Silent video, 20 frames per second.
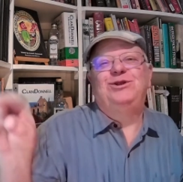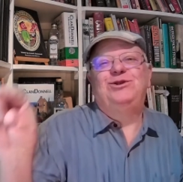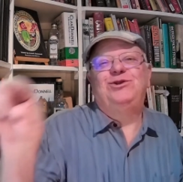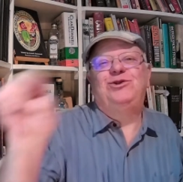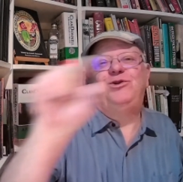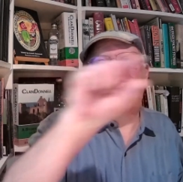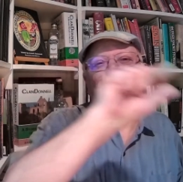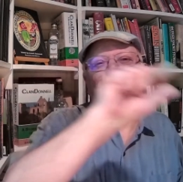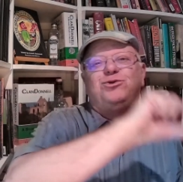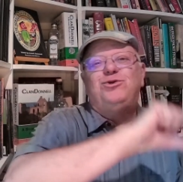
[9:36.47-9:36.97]

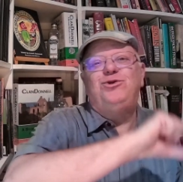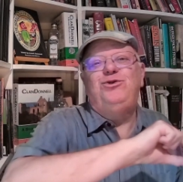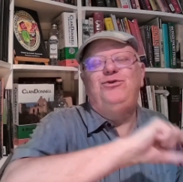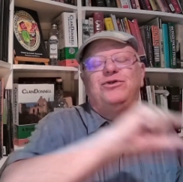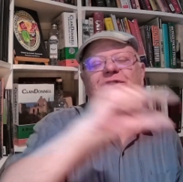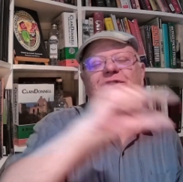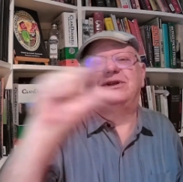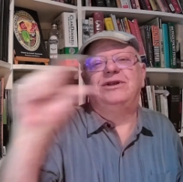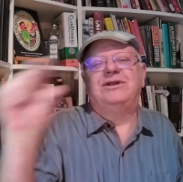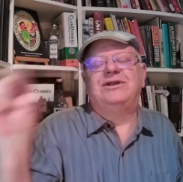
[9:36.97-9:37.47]
So they drew
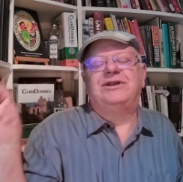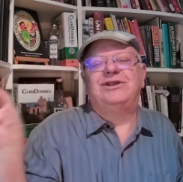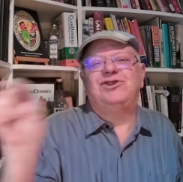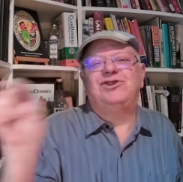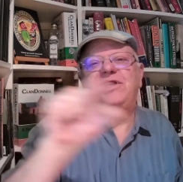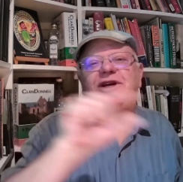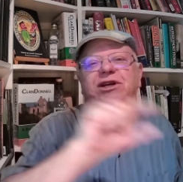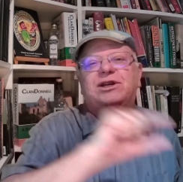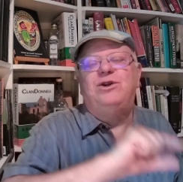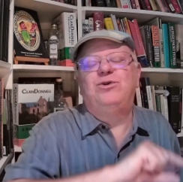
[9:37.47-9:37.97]
the
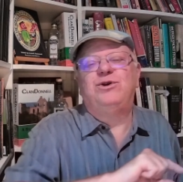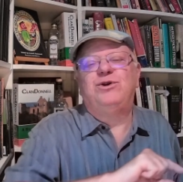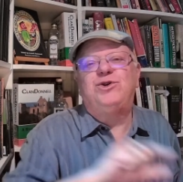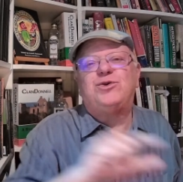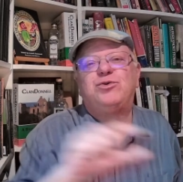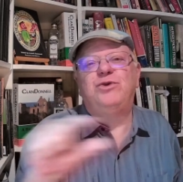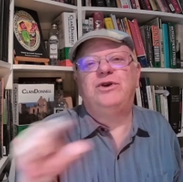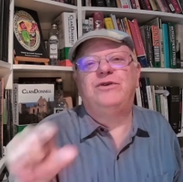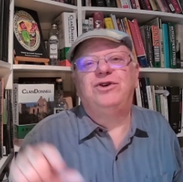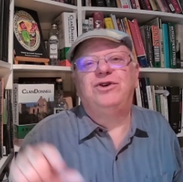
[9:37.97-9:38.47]
St.
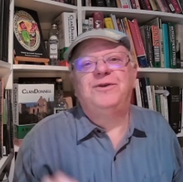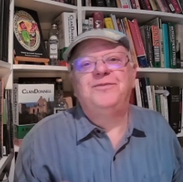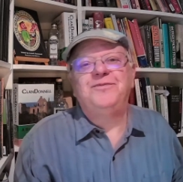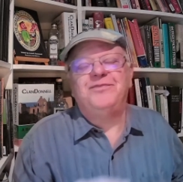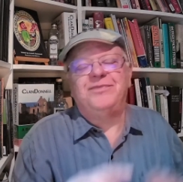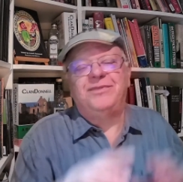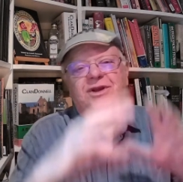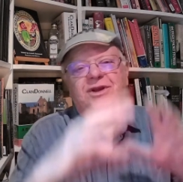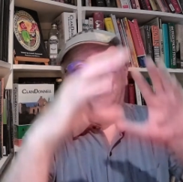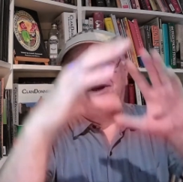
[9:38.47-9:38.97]
Lawrence River,
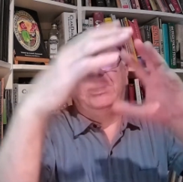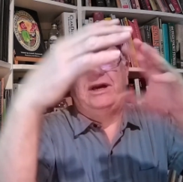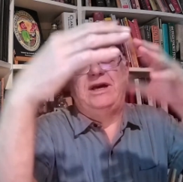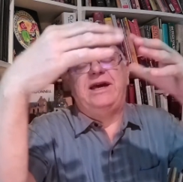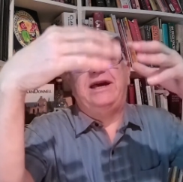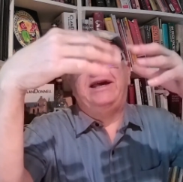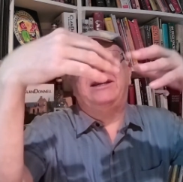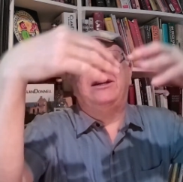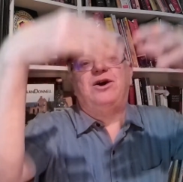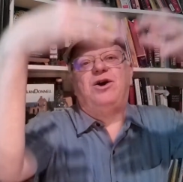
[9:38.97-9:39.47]

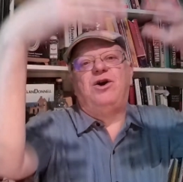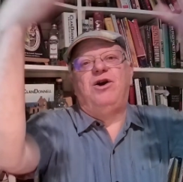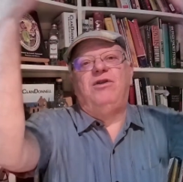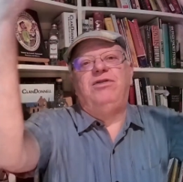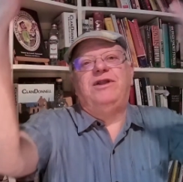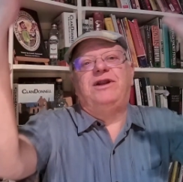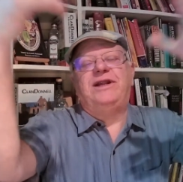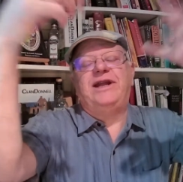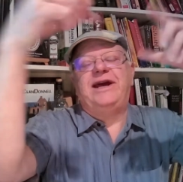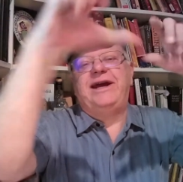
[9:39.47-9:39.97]
and
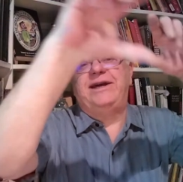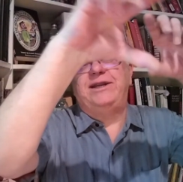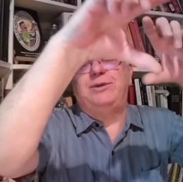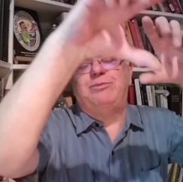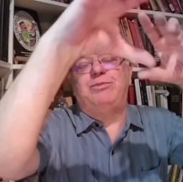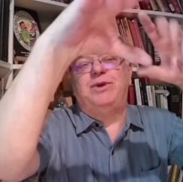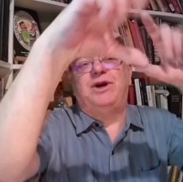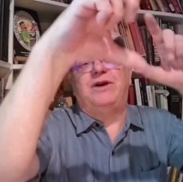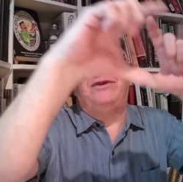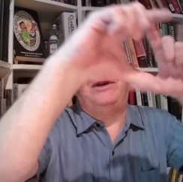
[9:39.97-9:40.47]
all the land
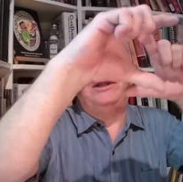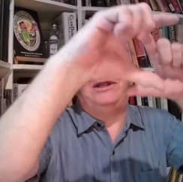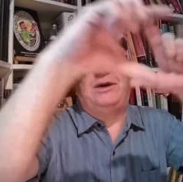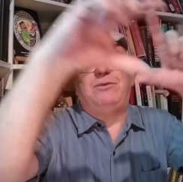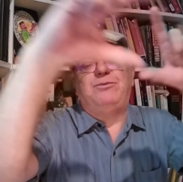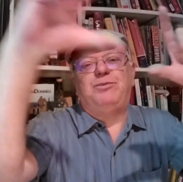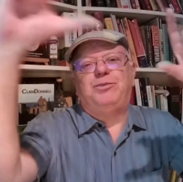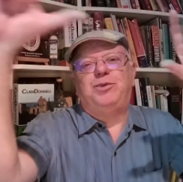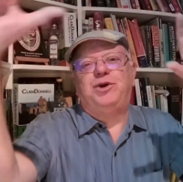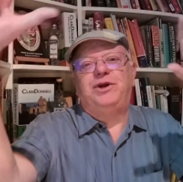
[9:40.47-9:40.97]
above it,
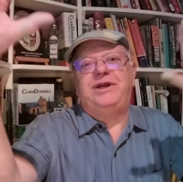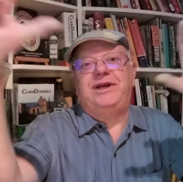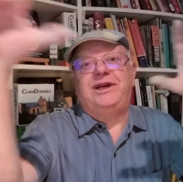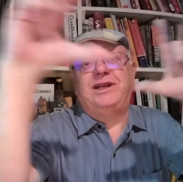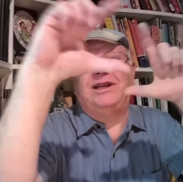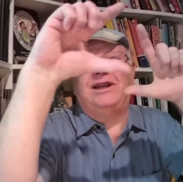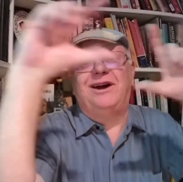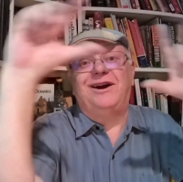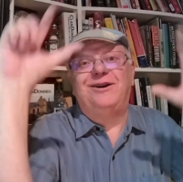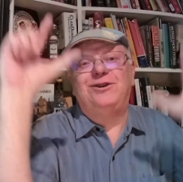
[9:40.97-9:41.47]
they put
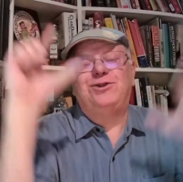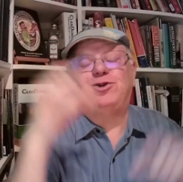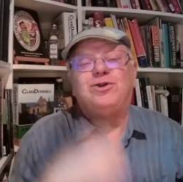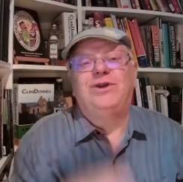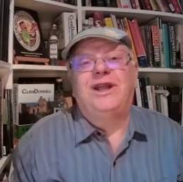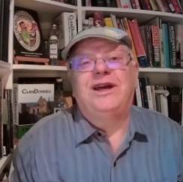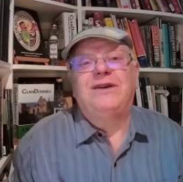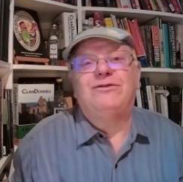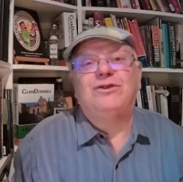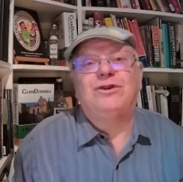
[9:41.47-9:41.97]
in
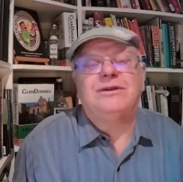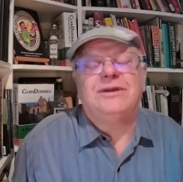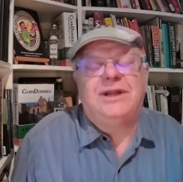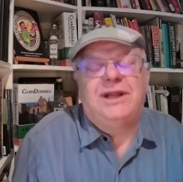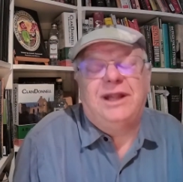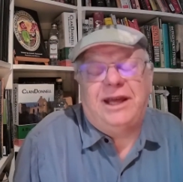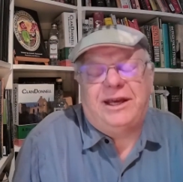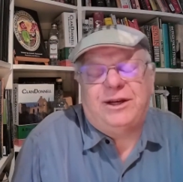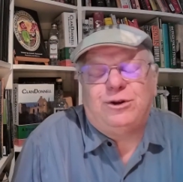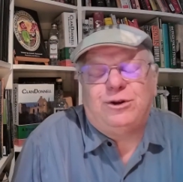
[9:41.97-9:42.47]
larger
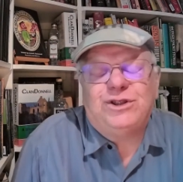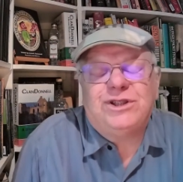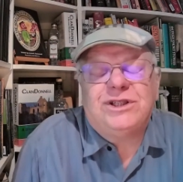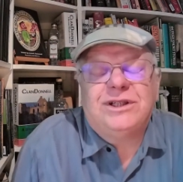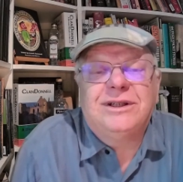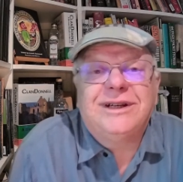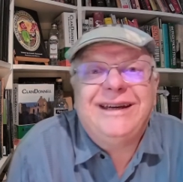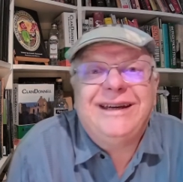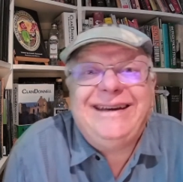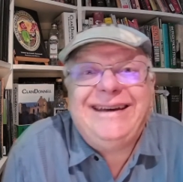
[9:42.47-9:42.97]

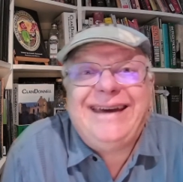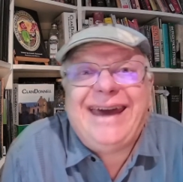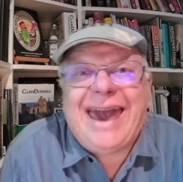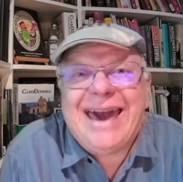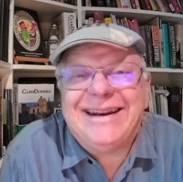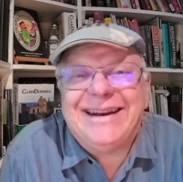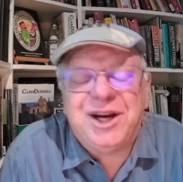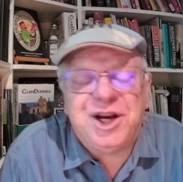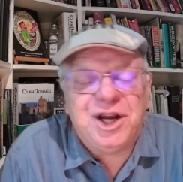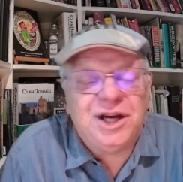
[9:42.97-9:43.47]
letters,
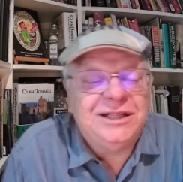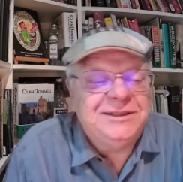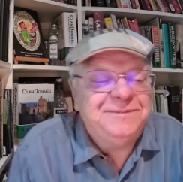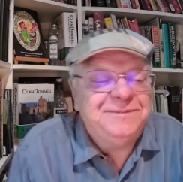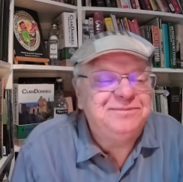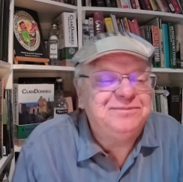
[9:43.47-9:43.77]
Canada.